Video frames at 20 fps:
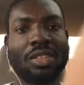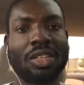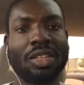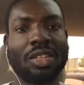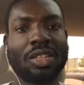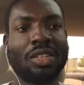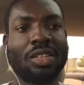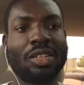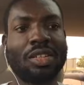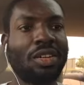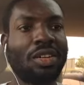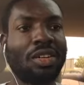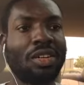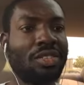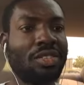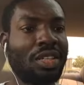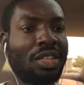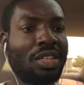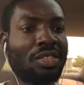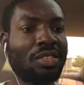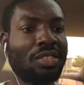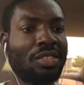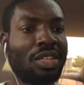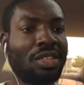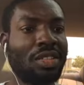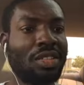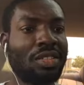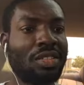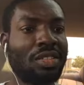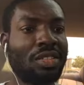Oh, no, that's not the
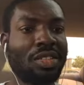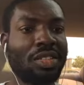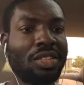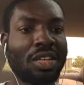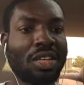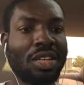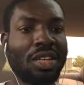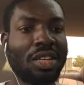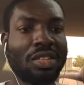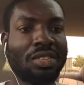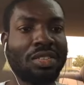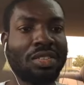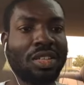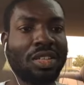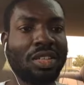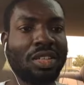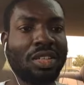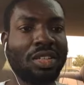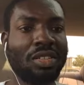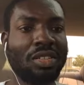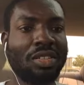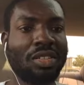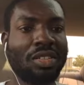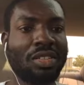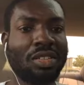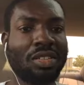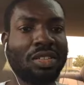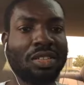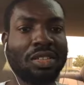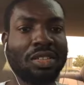link. That's not the link.
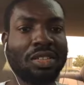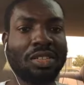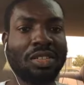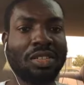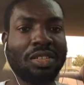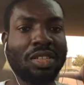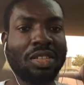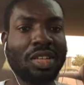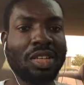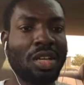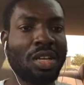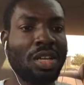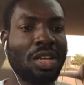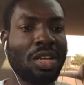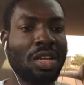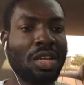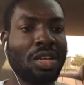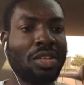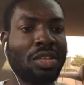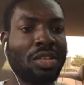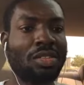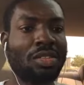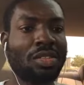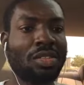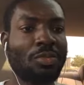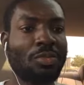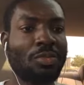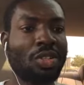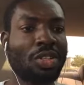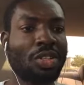So I'm
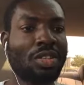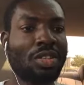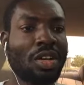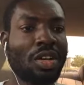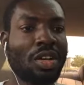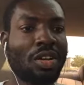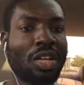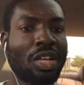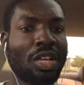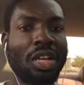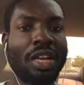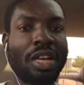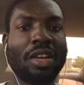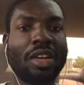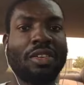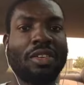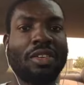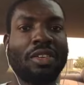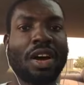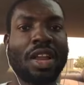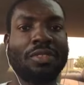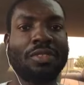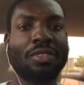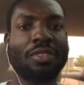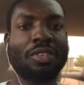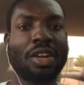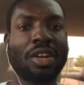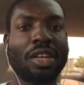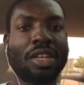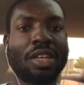just... Okay, later on, after I
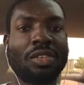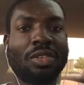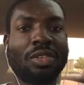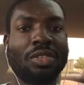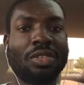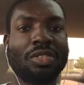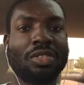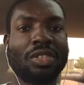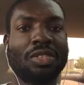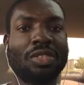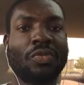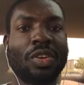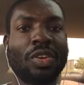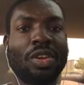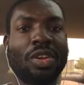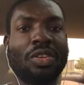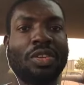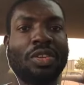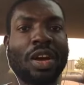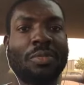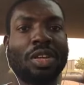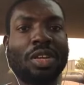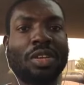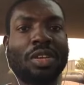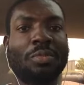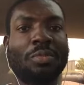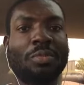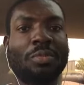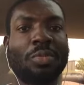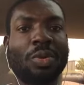close this video, I'm going to
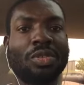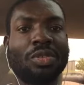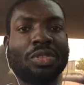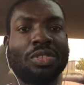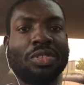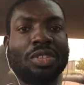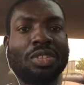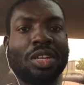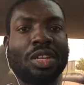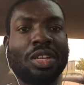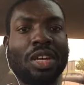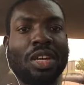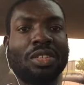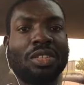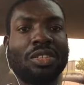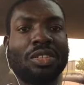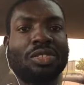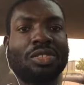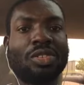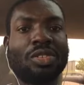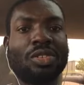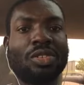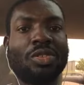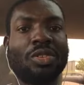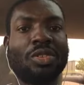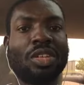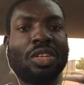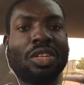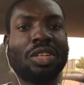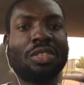post it on there so you
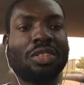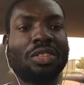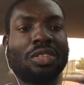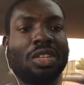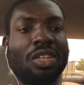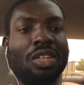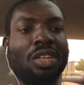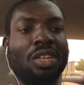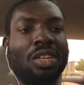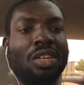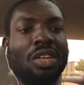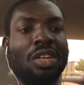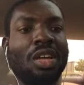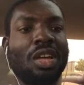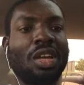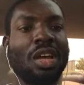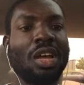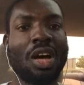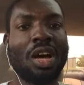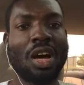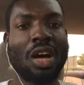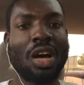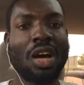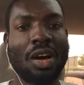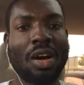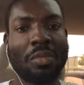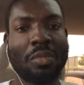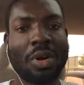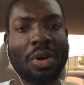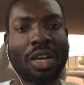can see
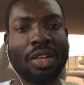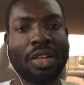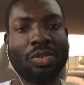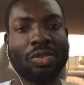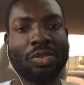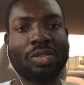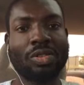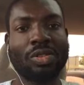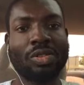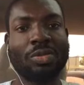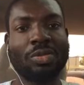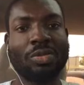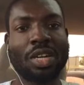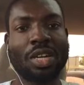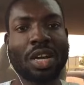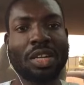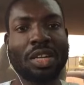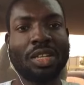my YouTube channel.